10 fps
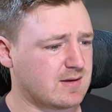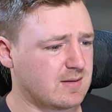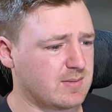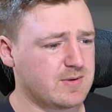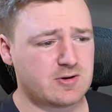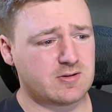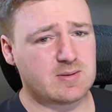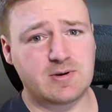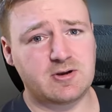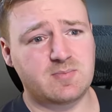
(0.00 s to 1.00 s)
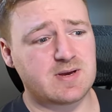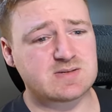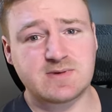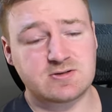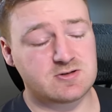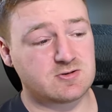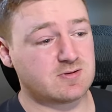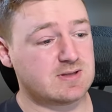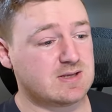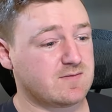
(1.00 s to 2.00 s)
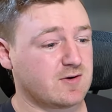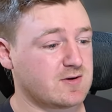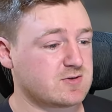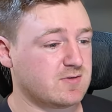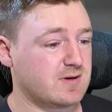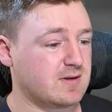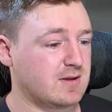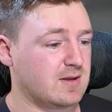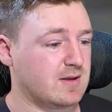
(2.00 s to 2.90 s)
Let me know your picks. Make sure to join the league if you're not joined.